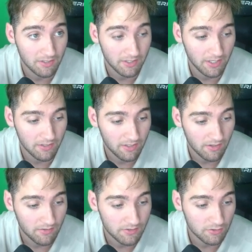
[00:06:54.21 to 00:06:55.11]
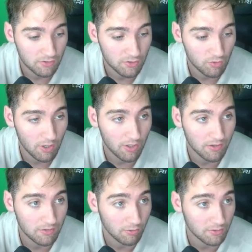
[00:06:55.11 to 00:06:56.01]
Okay, these are two
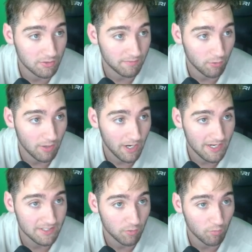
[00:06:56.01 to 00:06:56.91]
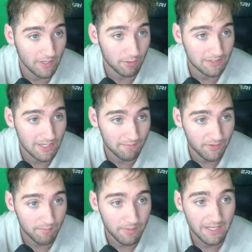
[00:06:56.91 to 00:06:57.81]
relative equal highs on the 1 hour time
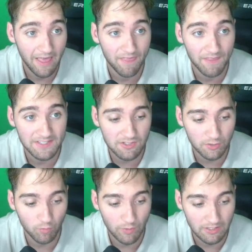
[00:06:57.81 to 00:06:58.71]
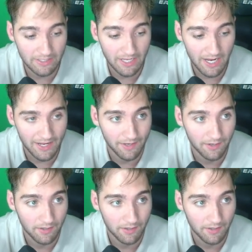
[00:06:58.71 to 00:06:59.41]
frame. This is our weekly high.